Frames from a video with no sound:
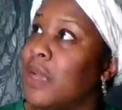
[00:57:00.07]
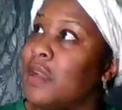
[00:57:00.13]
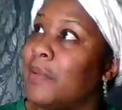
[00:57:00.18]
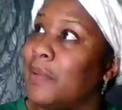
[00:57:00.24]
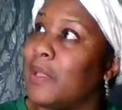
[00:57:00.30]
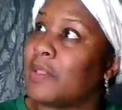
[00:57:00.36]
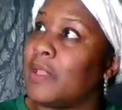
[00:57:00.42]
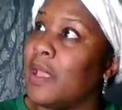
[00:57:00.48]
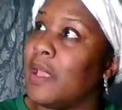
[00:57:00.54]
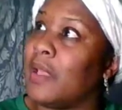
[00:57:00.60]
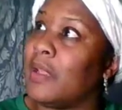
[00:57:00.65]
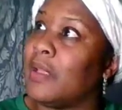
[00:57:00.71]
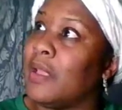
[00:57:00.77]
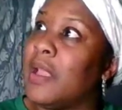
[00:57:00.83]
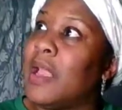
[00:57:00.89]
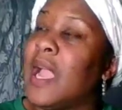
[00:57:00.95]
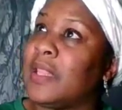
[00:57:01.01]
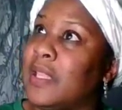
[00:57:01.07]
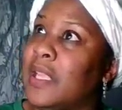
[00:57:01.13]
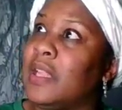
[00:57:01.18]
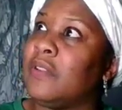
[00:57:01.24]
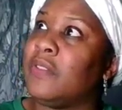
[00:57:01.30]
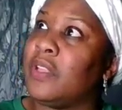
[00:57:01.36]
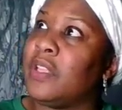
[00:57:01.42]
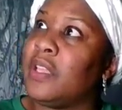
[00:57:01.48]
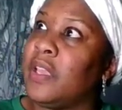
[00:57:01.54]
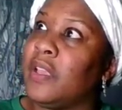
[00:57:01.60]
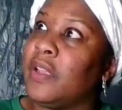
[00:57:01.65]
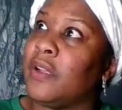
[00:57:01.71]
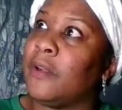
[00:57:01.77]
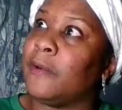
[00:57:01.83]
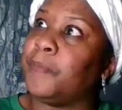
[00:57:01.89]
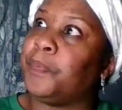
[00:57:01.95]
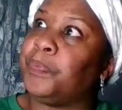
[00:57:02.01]
about that. At the end of the
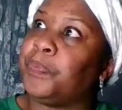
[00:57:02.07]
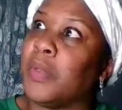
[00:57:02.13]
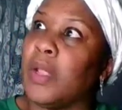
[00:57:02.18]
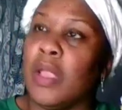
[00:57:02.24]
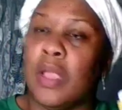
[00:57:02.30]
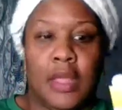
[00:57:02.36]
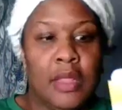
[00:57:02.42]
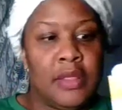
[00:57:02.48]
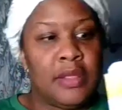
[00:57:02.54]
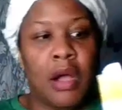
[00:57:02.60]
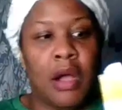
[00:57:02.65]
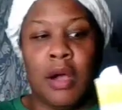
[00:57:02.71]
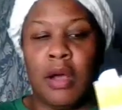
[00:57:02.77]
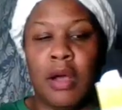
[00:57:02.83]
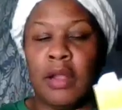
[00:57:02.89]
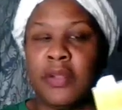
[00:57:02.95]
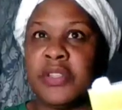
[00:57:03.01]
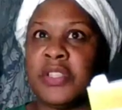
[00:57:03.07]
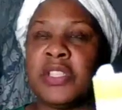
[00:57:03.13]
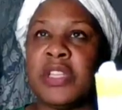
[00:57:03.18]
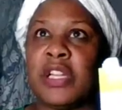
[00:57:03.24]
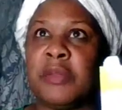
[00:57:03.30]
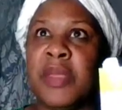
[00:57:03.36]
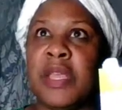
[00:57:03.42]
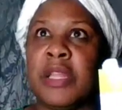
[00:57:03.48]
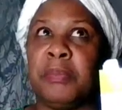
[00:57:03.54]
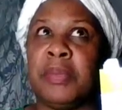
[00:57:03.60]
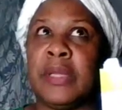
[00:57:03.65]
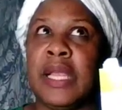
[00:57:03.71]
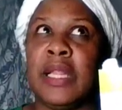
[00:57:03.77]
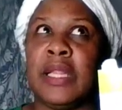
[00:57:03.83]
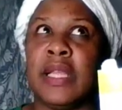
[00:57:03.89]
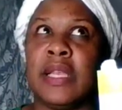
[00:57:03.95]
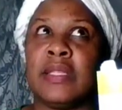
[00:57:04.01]
year, all this is going to be in a
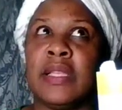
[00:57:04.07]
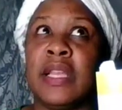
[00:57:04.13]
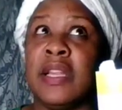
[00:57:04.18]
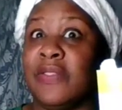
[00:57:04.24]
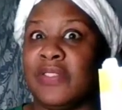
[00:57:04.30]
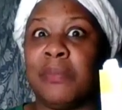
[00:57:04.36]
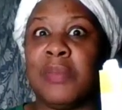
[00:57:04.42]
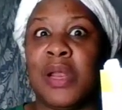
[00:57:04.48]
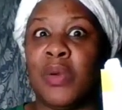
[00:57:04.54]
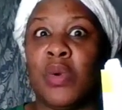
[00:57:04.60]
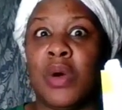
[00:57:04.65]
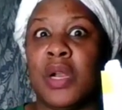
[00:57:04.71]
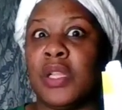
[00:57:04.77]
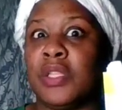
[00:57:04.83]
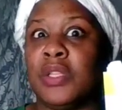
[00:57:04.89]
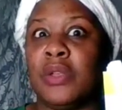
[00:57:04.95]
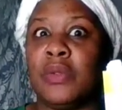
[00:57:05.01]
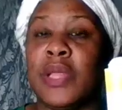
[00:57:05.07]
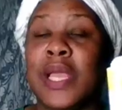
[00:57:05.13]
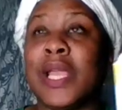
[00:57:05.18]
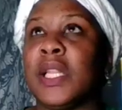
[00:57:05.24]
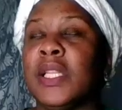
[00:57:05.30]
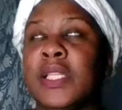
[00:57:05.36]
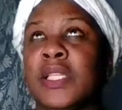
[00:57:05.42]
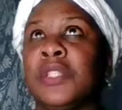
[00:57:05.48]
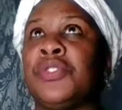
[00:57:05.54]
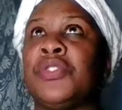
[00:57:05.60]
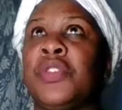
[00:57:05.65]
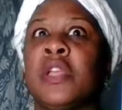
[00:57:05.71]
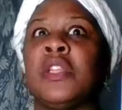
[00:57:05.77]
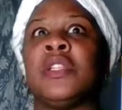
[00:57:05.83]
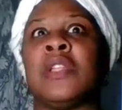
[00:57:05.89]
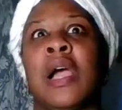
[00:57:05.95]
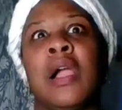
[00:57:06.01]
playlist. And if somebody wanted to, they can listen to
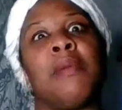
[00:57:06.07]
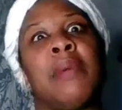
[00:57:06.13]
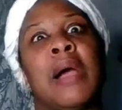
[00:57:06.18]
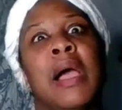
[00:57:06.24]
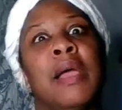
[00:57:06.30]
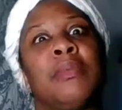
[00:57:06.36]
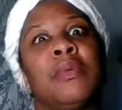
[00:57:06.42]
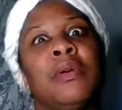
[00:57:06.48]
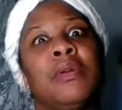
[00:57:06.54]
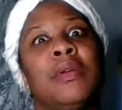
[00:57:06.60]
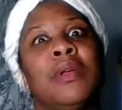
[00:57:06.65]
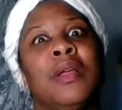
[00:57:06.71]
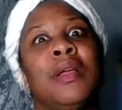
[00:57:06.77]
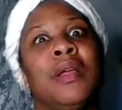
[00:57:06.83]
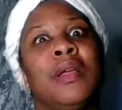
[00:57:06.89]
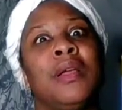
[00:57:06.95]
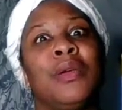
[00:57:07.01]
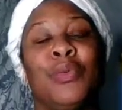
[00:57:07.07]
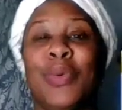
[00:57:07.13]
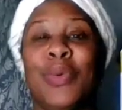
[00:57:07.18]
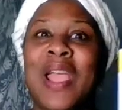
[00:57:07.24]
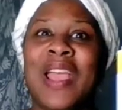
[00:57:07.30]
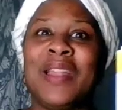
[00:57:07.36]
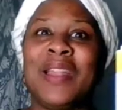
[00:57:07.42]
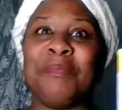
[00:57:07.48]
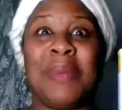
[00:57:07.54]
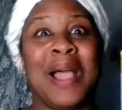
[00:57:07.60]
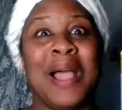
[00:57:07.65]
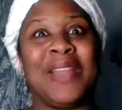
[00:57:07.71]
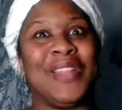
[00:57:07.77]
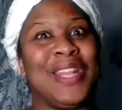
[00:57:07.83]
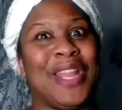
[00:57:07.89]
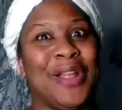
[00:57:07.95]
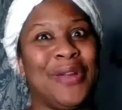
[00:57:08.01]
the entire Bible read
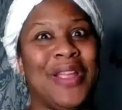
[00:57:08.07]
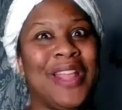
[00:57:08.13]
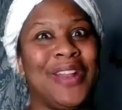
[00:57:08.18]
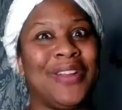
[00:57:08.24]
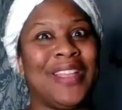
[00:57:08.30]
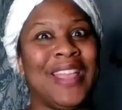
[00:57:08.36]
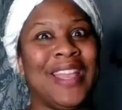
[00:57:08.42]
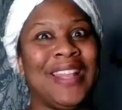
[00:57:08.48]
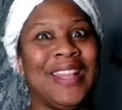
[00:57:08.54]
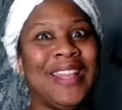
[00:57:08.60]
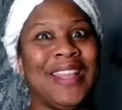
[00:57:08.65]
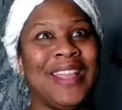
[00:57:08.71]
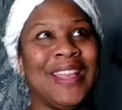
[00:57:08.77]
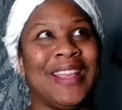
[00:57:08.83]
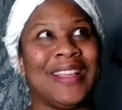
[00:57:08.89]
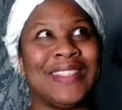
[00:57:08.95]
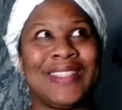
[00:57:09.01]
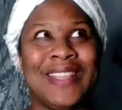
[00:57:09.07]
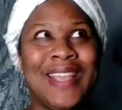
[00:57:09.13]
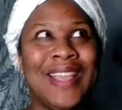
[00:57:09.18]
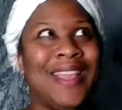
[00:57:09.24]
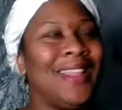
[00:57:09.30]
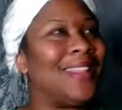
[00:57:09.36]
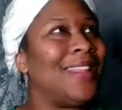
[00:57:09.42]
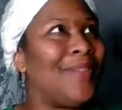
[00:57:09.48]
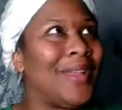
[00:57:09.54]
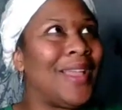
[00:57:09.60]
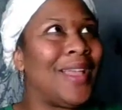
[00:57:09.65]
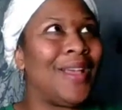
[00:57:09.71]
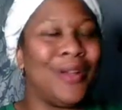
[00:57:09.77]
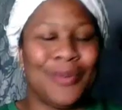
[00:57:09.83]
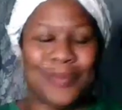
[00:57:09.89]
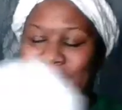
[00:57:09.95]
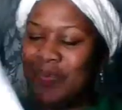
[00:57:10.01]
by the narrator, Kenya. See, there we
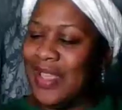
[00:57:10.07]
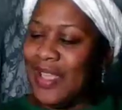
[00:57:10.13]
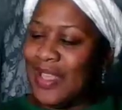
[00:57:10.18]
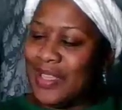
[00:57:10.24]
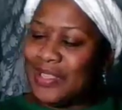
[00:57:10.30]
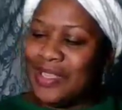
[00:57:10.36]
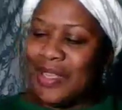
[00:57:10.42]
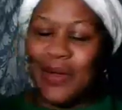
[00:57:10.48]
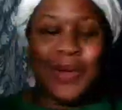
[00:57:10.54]
go. So